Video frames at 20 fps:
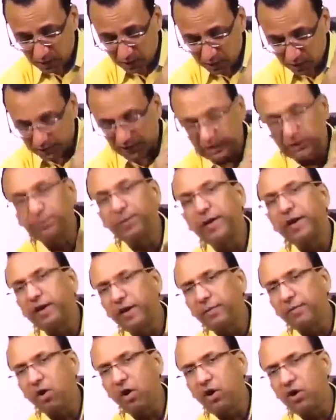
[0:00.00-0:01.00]
Respiratory
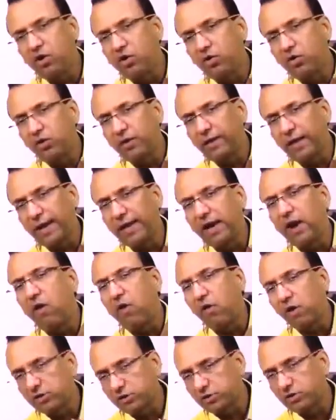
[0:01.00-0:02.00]
bronchiole can
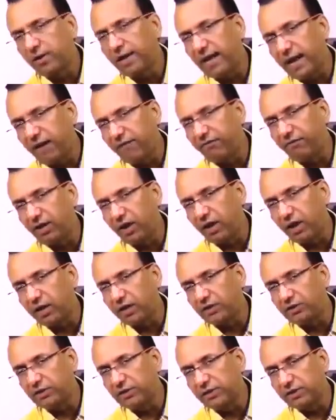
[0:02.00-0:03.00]
also have
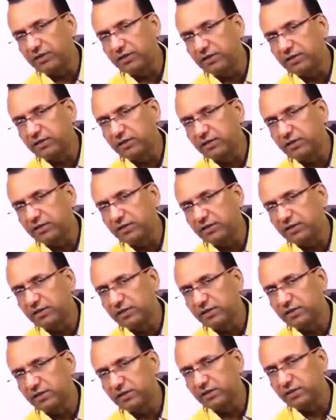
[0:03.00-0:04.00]
Clara
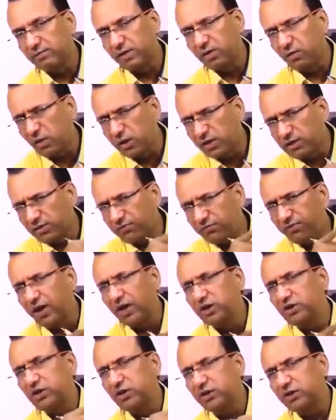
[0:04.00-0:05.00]
cells. But what is the
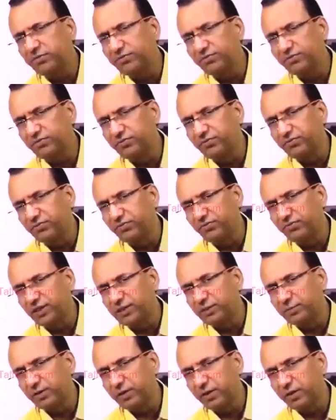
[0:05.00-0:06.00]
function of
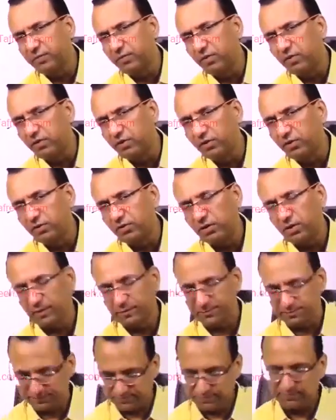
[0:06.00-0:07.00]
respiratory bronchiole?
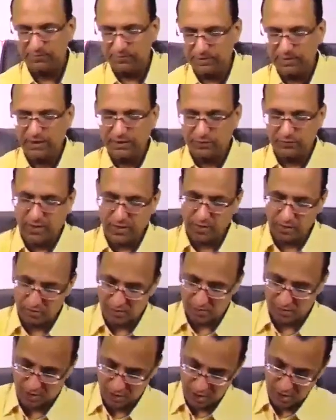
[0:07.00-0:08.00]
Let's find
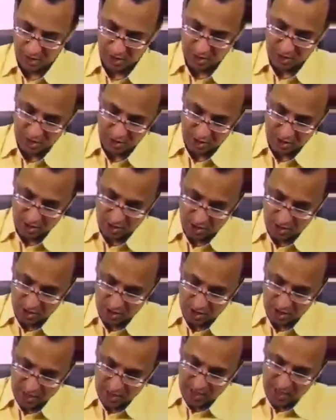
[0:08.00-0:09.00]
out.
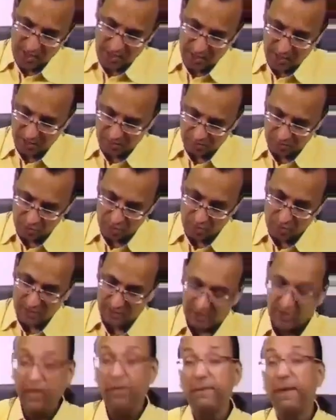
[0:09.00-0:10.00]
Here, you
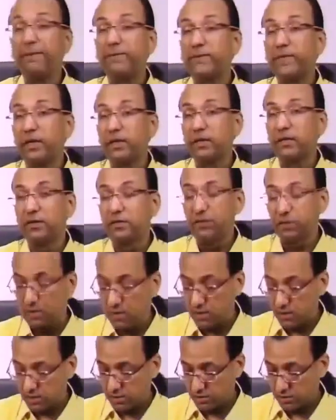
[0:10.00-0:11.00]
must remember
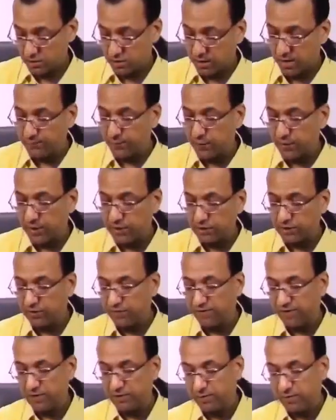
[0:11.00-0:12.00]
the components of
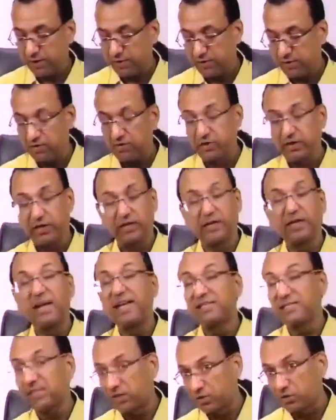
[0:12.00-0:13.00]
respiratory unit.
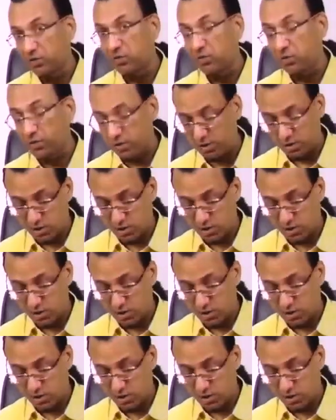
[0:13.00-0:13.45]
As I told,